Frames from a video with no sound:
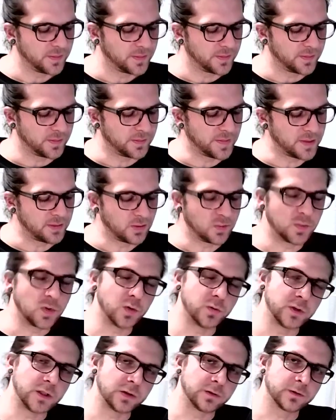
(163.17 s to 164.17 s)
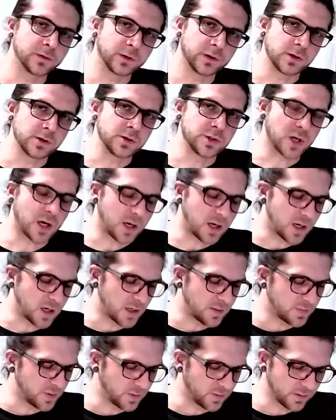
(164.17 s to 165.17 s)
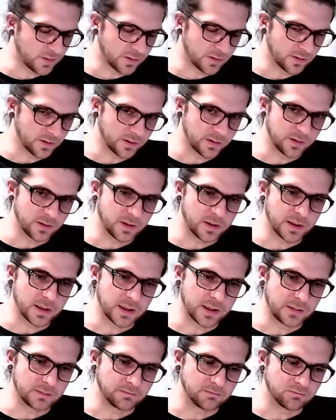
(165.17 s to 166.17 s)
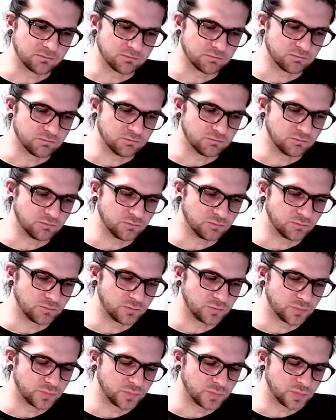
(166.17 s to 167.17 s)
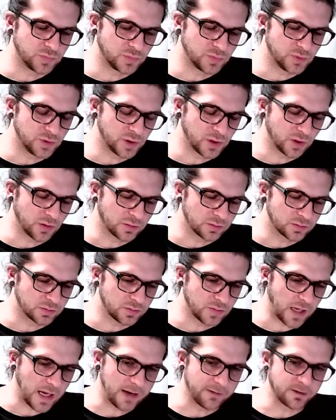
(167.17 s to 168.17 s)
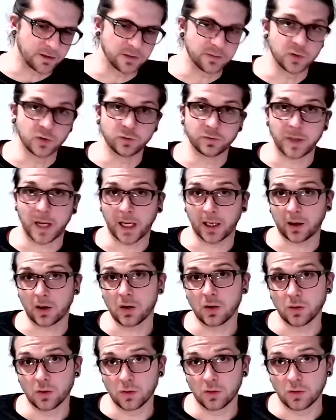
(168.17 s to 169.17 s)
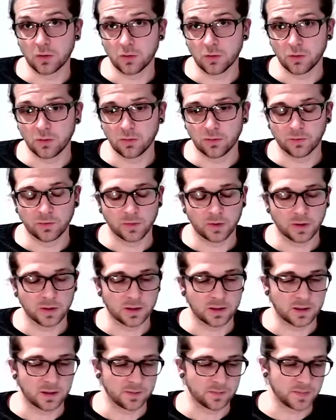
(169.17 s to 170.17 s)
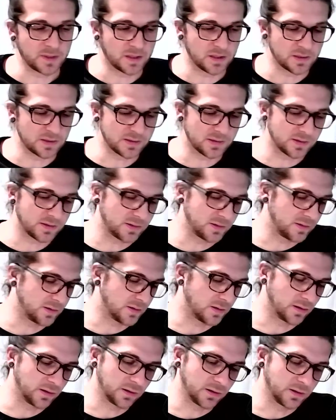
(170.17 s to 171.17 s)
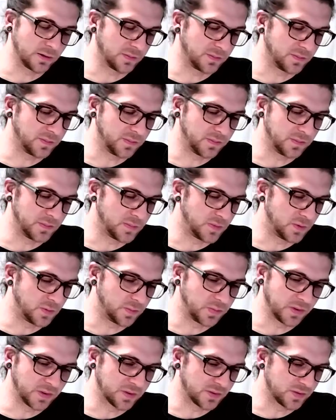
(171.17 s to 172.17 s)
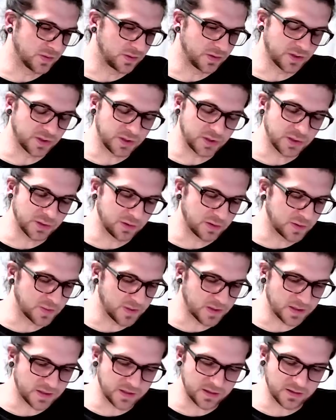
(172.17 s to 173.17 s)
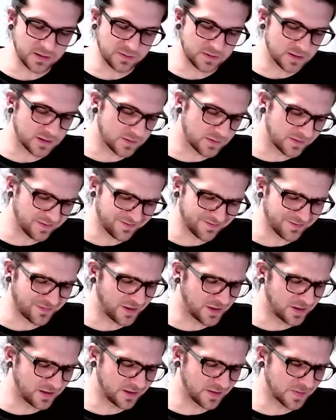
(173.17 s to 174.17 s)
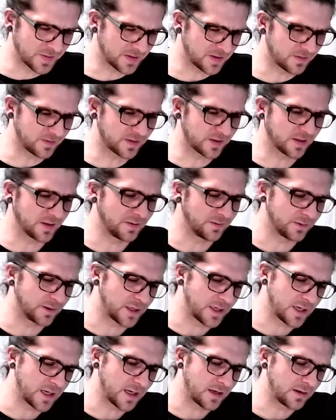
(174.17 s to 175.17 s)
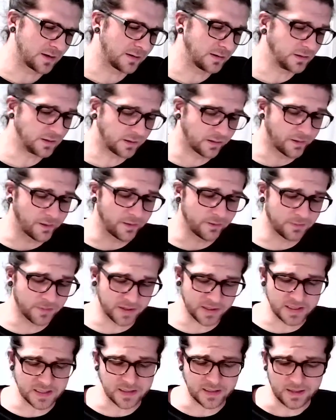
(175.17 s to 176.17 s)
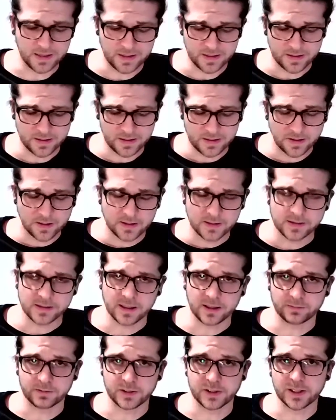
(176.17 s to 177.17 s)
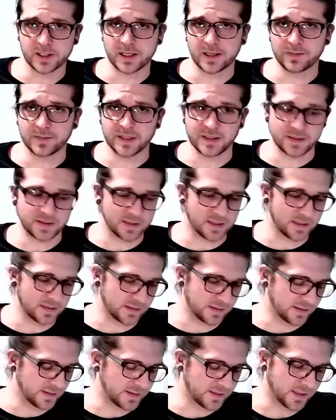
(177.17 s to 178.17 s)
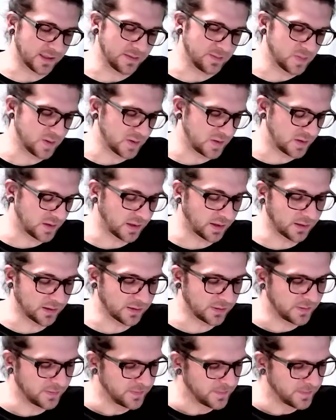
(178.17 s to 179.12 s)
maybe moving for a job or, um, you know, having to move back home uh, because your your bills are just too expensive. It's very expensive to live right now, and you know everybody is out of a job these days. It seems so.